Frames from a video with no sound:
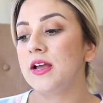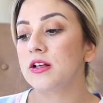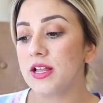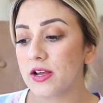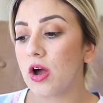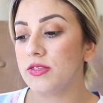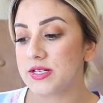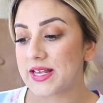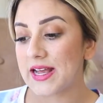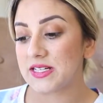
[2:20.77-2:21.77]
click on the
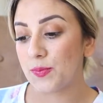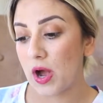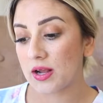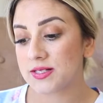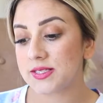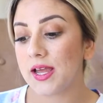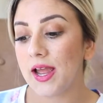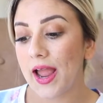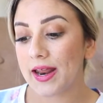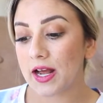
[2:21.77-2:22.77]
size box
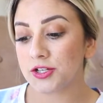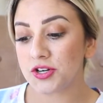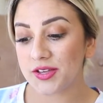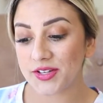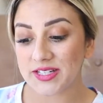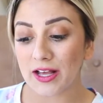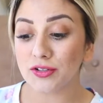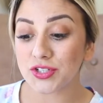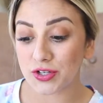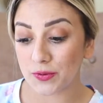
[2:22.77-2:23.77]
and underneath it
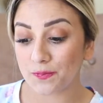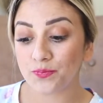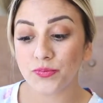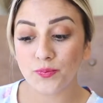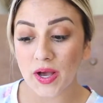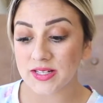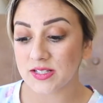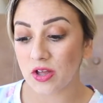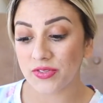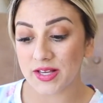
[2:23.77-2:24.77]
tells you
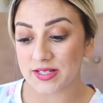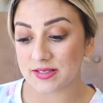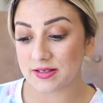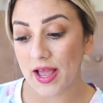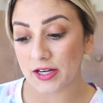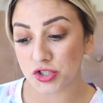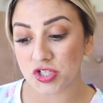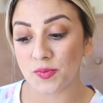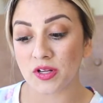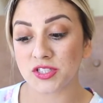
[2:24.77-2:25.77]
bust on this extra
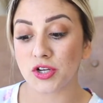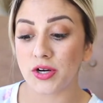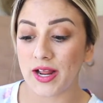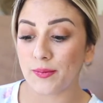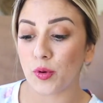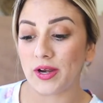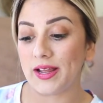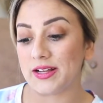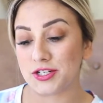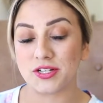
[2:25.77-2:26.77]
small is
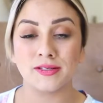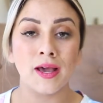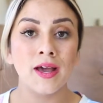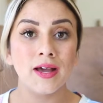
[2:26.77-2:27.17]
38.8 inches.